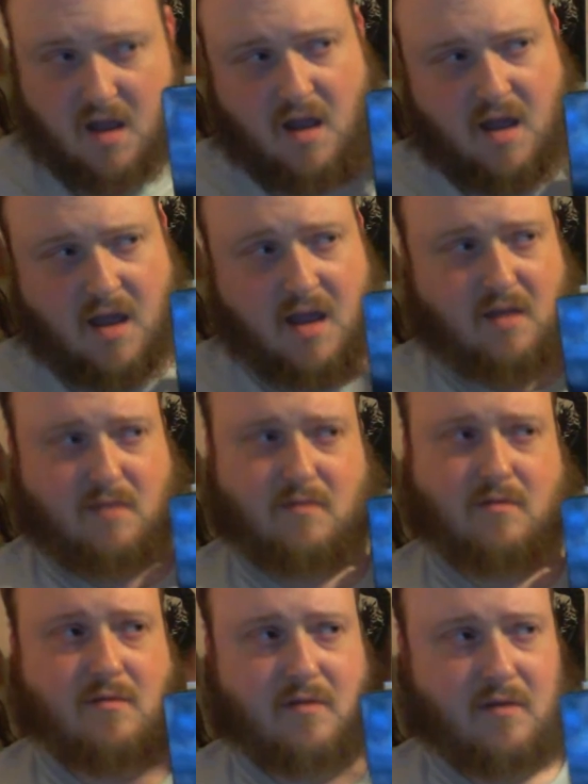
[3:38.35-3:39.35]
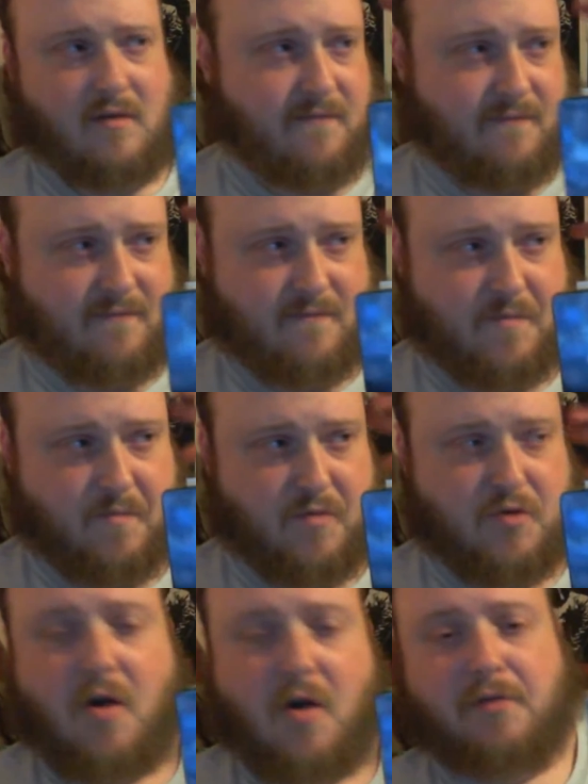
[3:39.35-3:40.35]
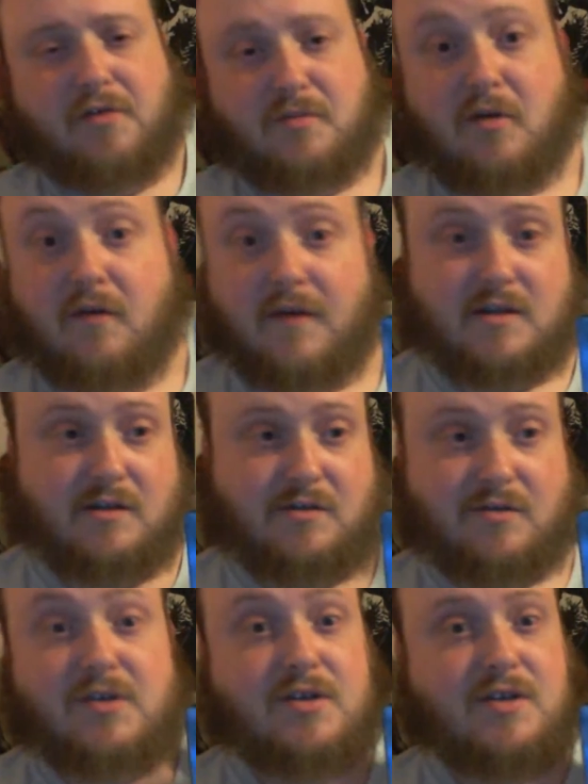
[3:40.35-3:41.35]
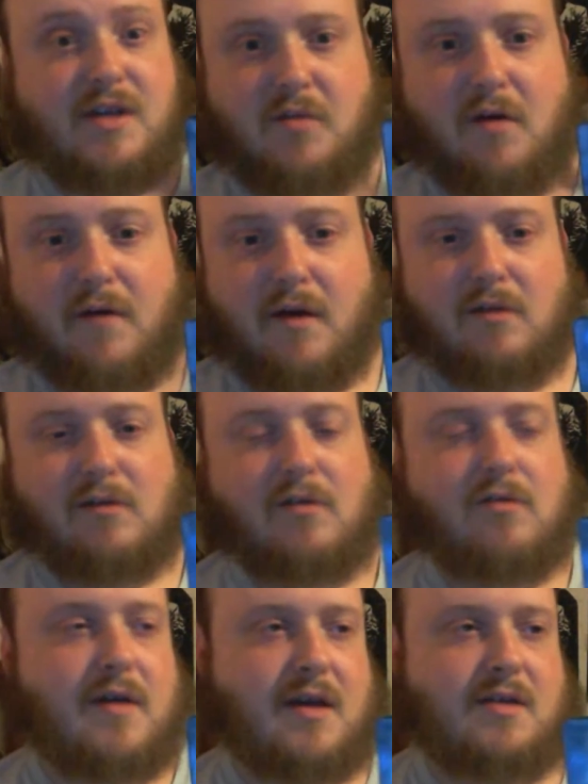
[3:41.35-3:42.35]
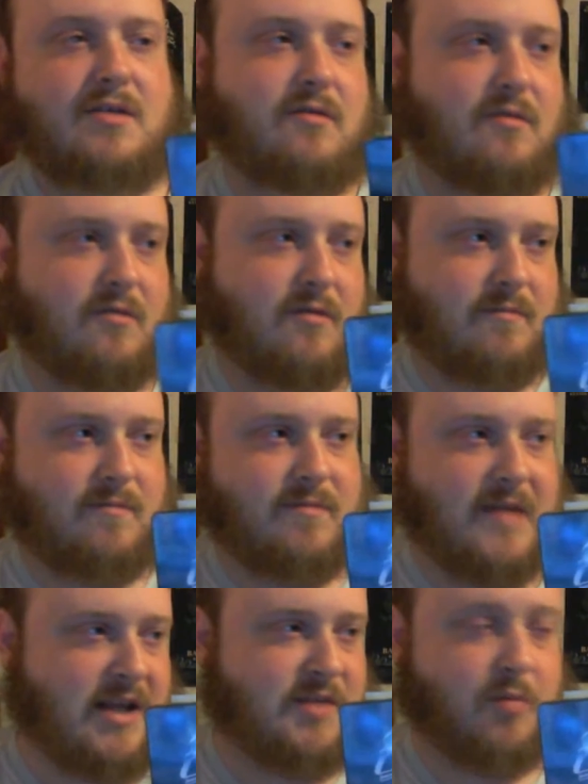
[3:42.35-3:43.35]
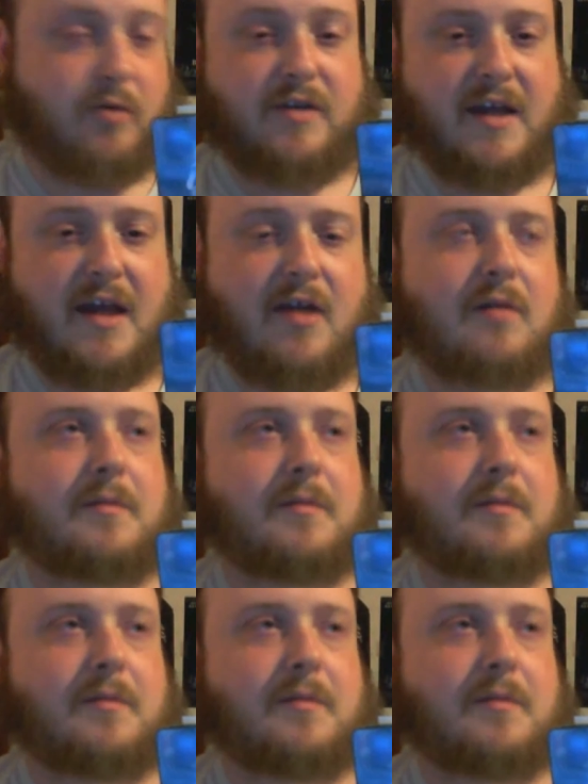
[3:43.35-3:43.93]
And if you know those movies, as soon as you see the movie, you'll know who he is, and you'll know I spoiled the killer.